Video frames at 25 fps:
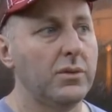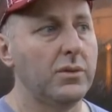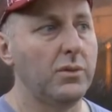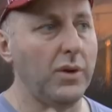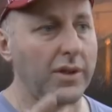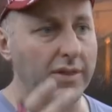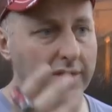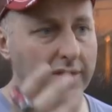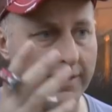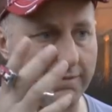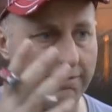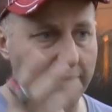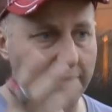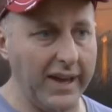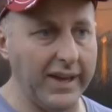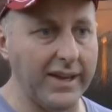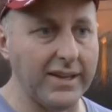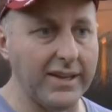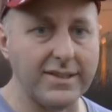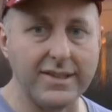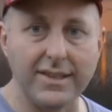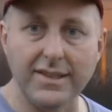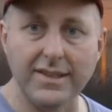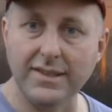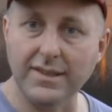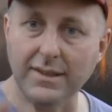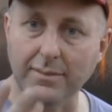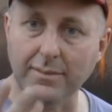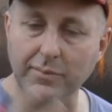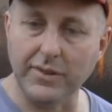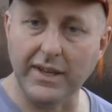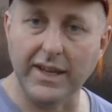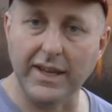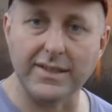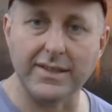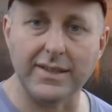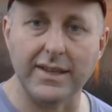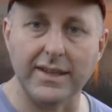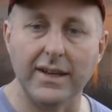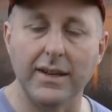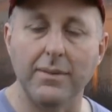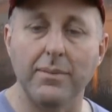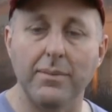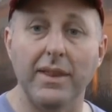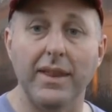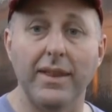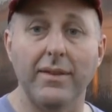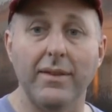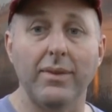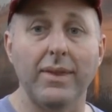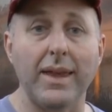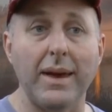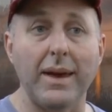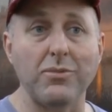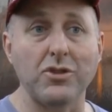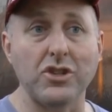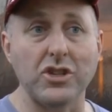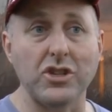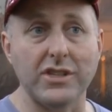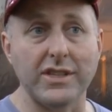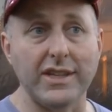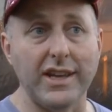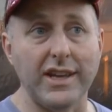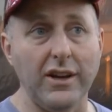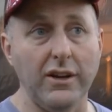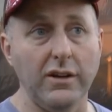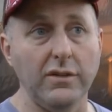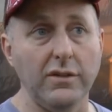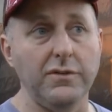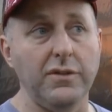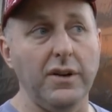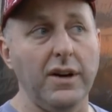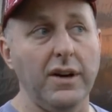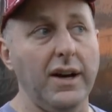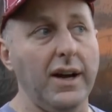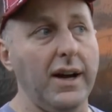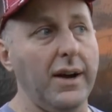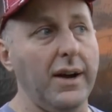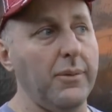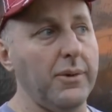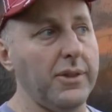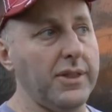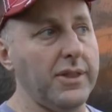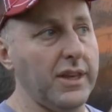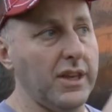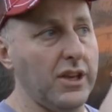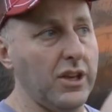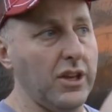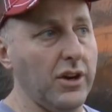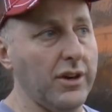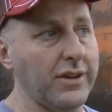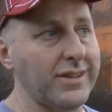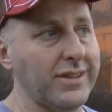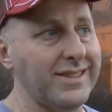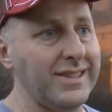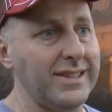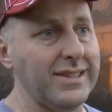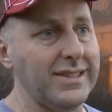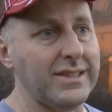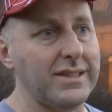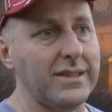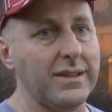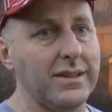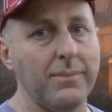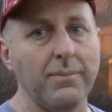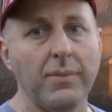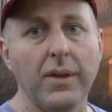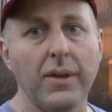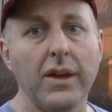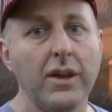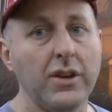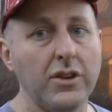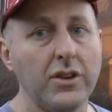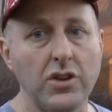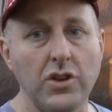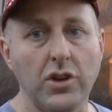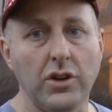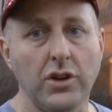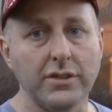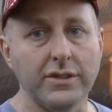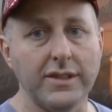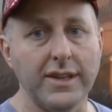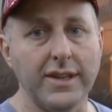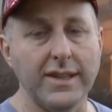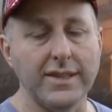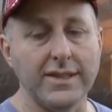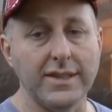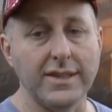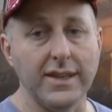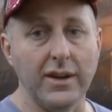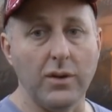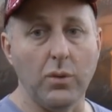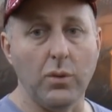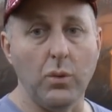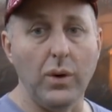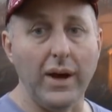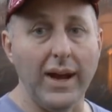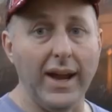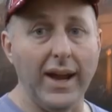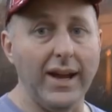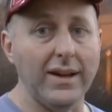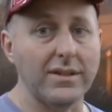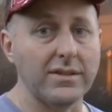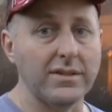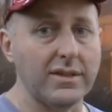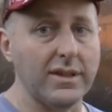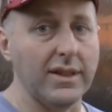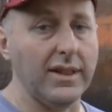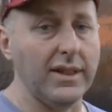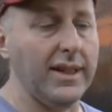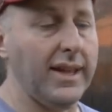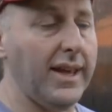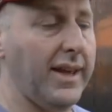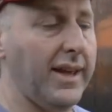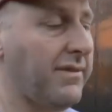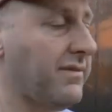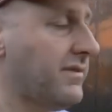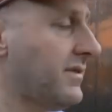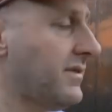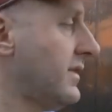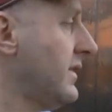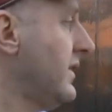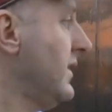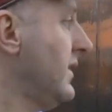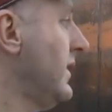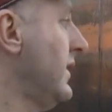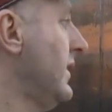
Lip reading: with the Vega system, dead center, but then they produce the Hellfire with a yoke system, not dead center, way out to the left.